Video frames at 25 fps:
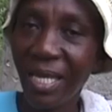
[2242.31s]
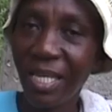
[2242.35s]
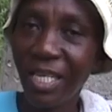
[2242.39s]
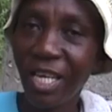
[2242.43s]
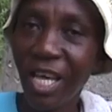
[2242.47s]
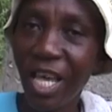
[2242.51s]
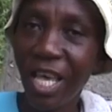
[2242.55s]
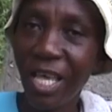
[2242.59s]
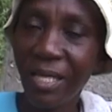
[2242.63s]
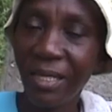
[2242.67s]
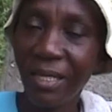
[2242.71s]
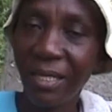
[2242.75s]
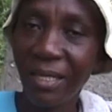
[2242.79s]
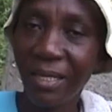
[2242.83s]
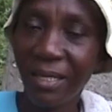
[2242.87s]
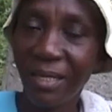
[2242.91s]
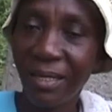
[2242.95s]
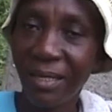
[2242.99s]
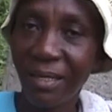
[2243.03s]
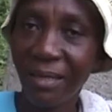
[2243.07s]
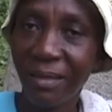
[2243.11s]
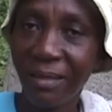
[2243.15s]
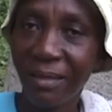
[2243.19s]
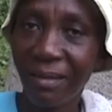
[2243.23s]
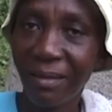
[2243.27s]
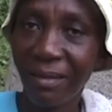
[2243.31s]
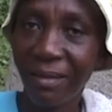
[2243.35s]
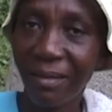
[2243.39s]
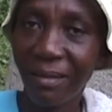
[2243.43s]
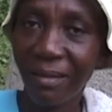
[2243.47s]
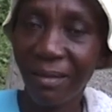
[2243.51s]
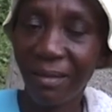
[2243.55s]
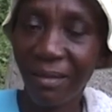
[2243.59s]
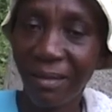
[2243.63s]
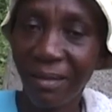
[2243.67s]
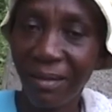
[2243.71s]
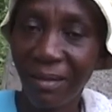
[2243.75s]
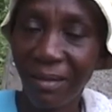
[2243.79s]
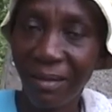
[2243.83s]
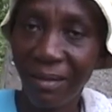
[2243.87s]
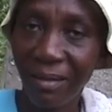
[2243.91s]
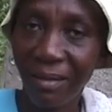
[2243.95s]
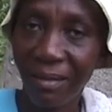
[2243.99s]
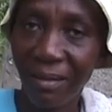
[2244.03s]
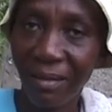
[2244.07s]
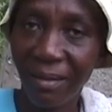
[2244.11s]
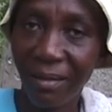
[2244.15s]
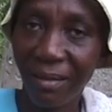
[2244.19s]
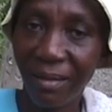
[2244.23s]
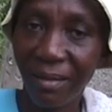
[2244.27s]
the joints.
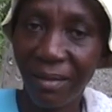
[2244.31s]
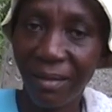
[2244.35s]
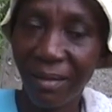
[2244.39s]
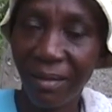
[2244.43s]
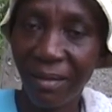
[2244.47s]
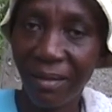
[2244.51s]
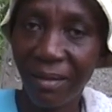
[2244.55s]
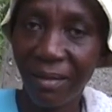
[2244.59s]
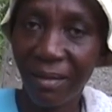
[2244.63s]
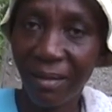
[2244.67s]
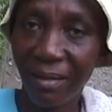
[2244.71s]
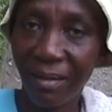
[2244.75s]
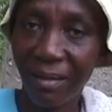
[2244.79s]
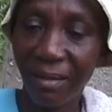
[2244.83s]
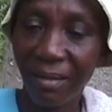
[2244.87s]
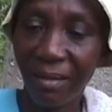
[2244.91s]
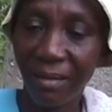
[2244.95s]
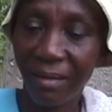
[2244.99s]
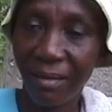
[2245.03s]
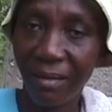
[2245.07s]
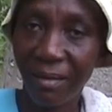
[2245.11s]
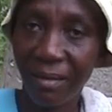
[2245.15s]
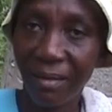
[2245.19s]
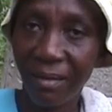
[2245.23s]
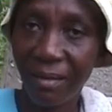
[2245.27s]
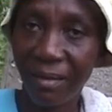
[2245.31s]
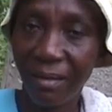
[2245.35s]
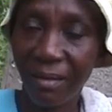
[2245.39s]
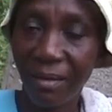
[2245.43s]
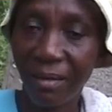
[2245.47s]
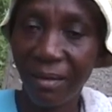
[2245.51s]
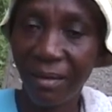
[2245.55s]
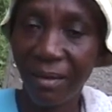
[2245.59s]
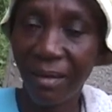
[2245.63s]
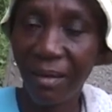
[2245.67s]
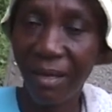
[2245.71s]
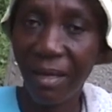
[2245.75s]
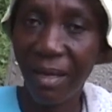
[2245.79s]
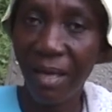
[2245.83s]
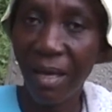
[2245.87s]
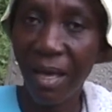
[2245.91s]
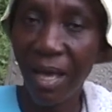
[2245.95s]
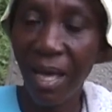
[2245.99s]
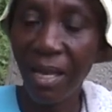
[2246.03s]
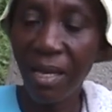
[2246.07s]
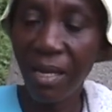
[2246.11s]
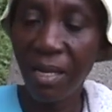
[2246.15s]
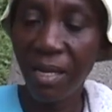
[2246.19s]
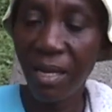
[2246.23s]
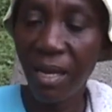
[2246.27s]
Mm -hmm.
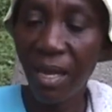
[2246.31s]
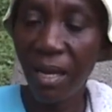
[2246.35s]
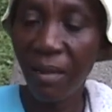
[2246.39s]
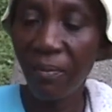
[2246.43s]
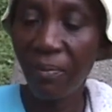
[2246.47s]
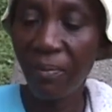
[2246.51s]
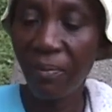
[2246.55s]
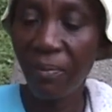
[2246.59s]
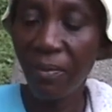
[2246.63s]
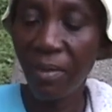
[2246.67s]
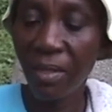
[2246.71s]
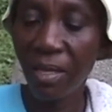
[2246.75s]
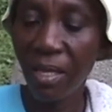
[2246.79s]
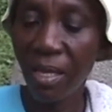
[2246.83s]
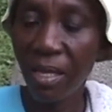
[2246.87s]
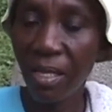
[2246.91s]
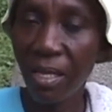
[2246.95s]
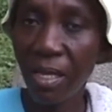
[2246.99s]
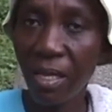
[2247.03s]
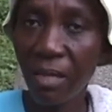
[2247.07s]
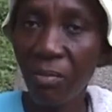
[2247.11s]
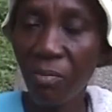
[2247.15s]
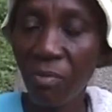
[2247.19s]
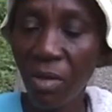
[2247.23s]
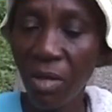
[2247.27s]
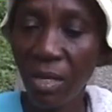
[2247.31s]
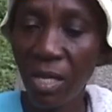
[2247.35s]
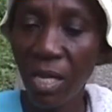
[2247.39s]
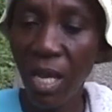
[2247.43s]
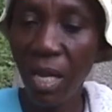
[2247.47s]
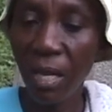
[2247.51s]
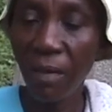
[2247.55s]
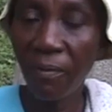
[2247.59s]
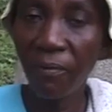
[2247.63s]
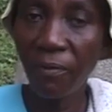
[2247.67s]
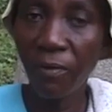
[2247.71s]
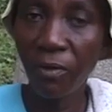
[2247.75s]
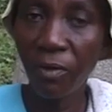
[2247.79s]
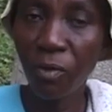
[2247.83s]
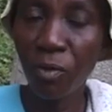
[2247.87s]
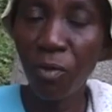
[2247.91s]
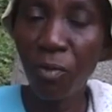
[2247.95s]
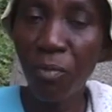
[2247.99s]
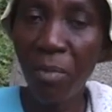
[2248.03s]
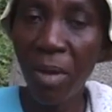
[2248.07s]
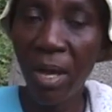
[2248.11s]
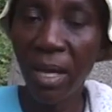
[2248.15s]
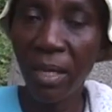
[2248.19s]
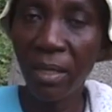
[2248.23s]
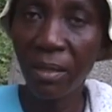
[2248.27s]
And it, help, it, it, it helpful
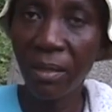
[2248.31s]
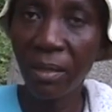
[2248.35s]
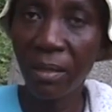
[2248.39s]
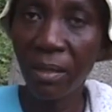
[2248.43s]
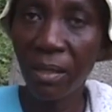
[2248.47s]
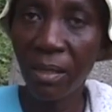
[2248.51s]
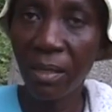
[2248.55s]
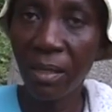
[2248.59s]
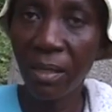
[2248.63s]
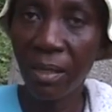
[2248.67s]
to man